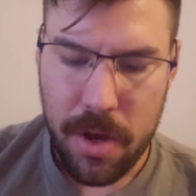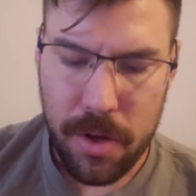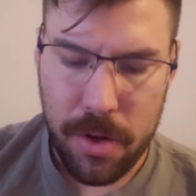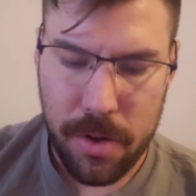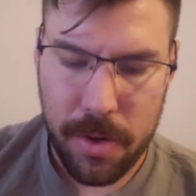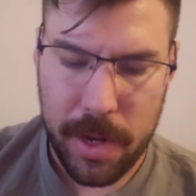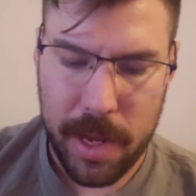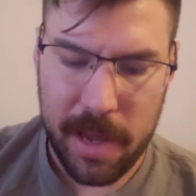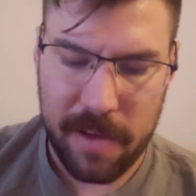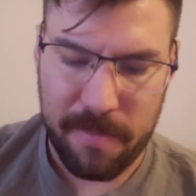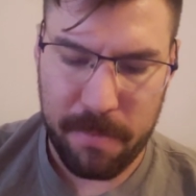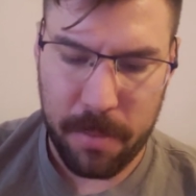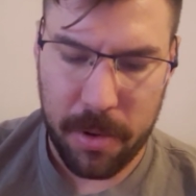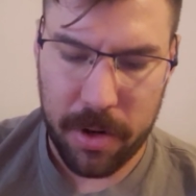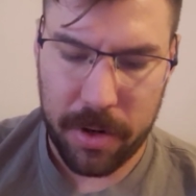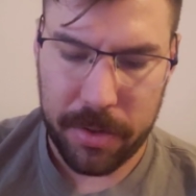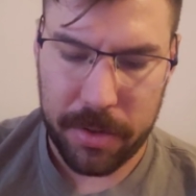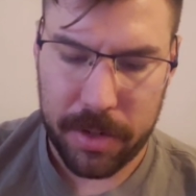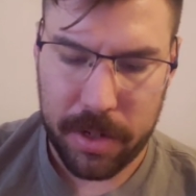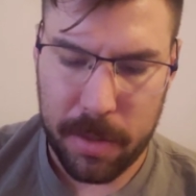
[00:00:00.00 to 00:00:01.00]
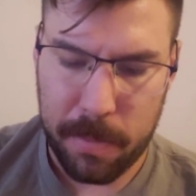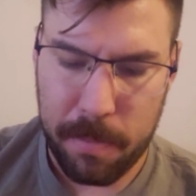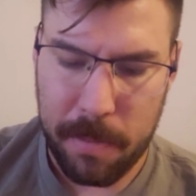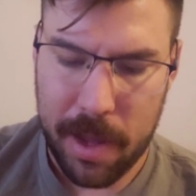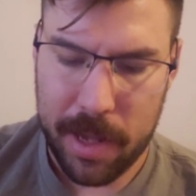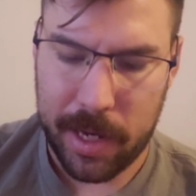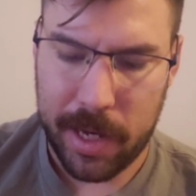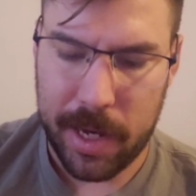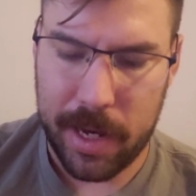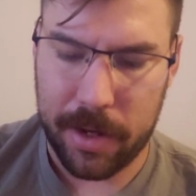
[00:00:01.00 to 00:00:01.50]
who gave birth to
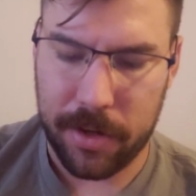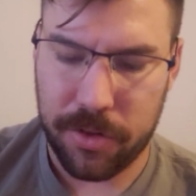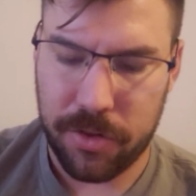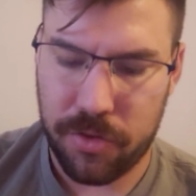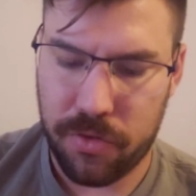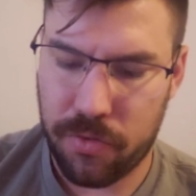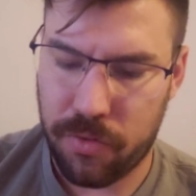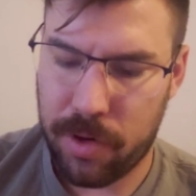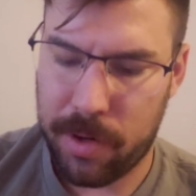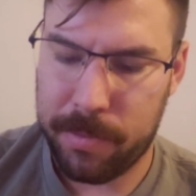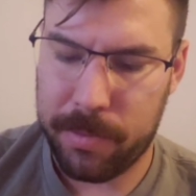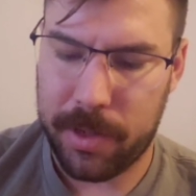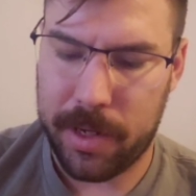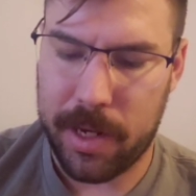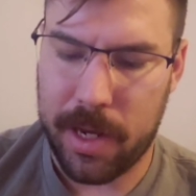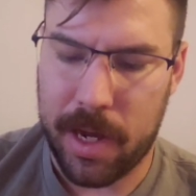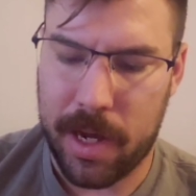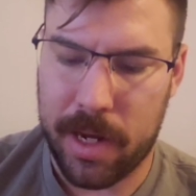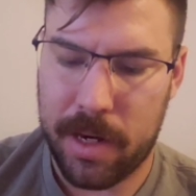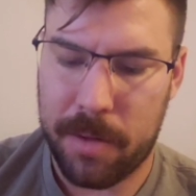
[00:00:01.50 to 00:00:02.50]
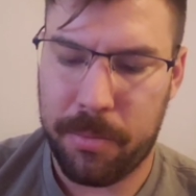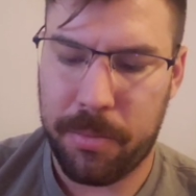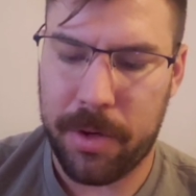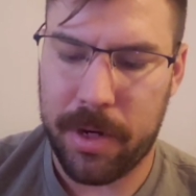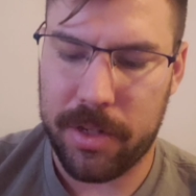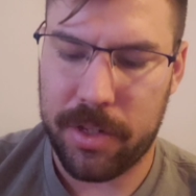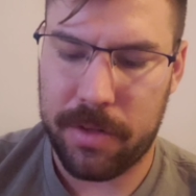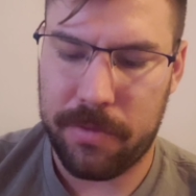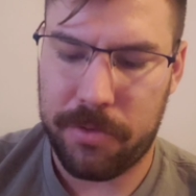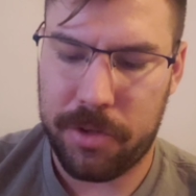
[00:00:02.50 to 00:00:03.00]
many extremely
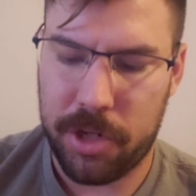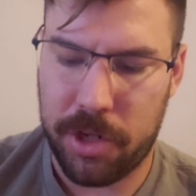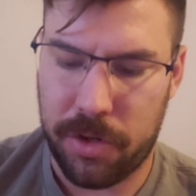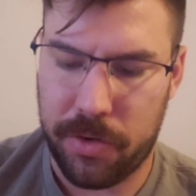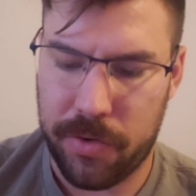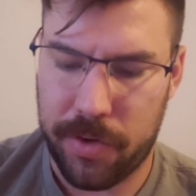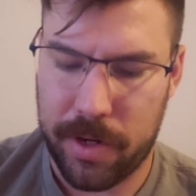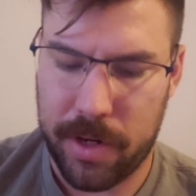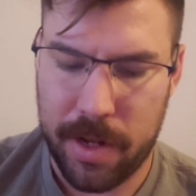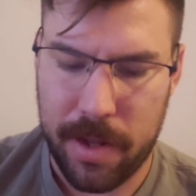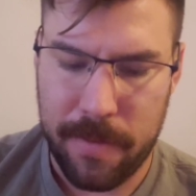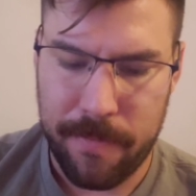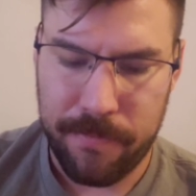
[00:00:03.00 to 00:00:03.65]
unimpressive children,